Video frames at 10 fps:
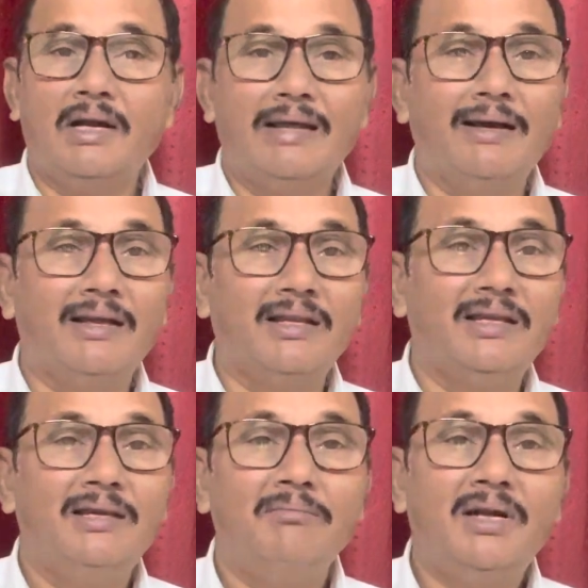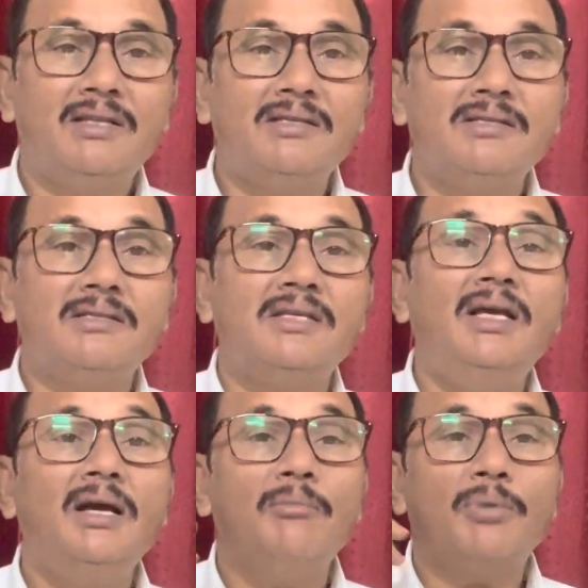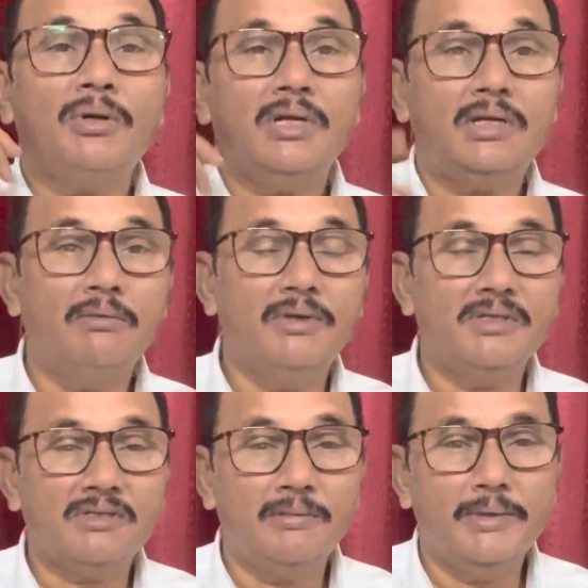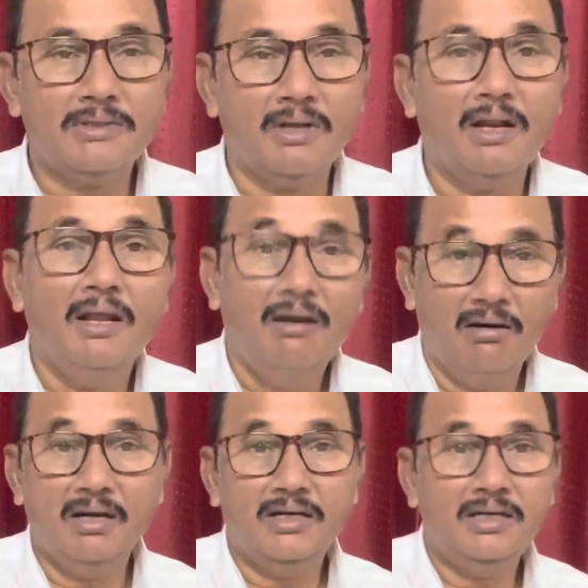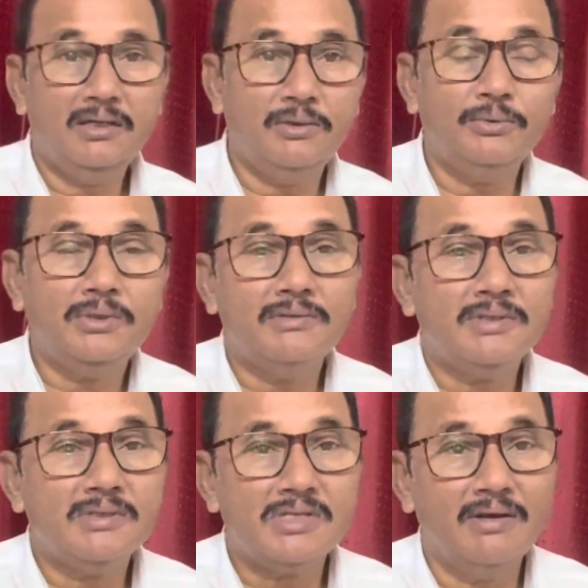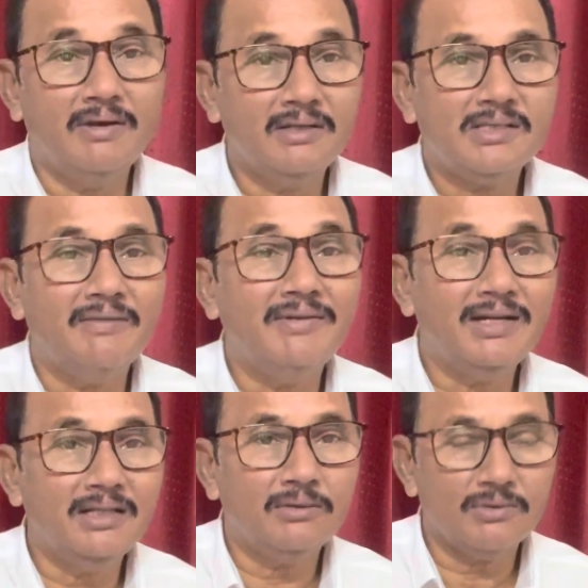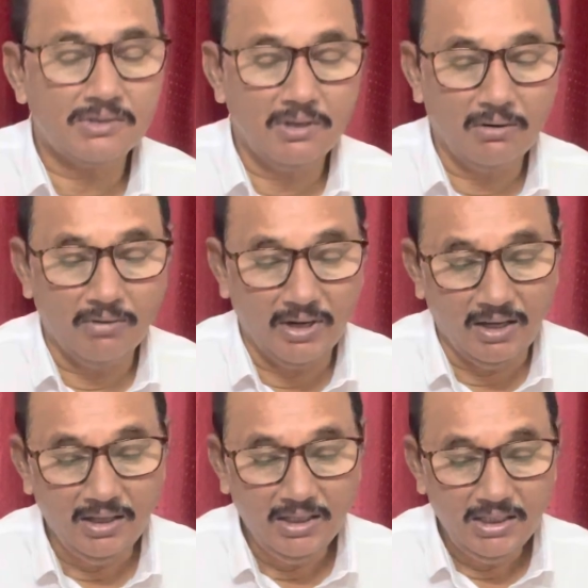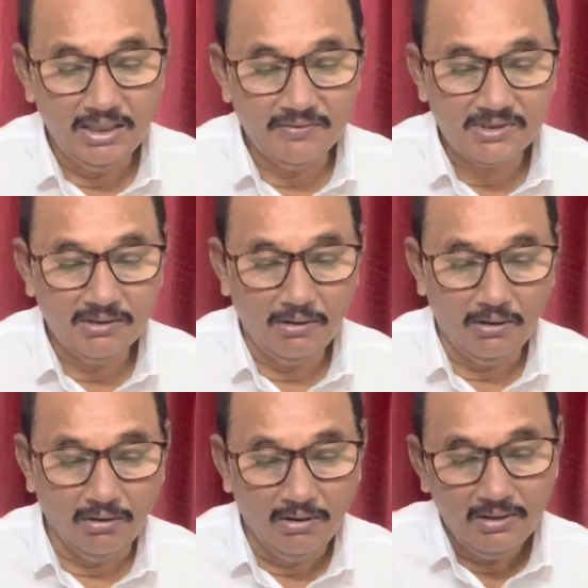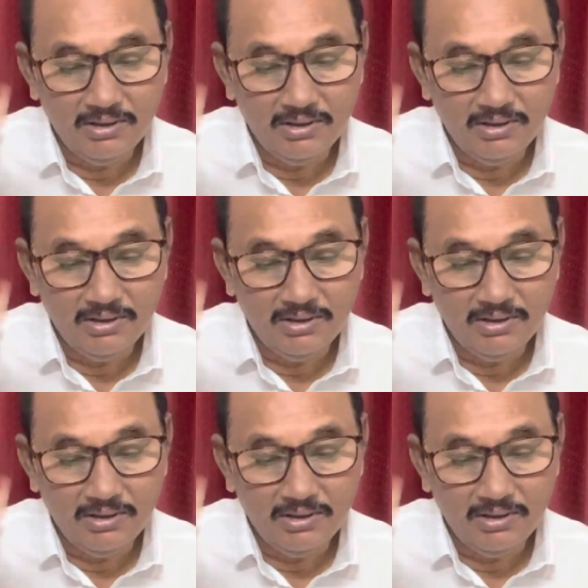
entangani, but this is a protective discrimination. Already 2017 question lo kuda, ee vishayamlo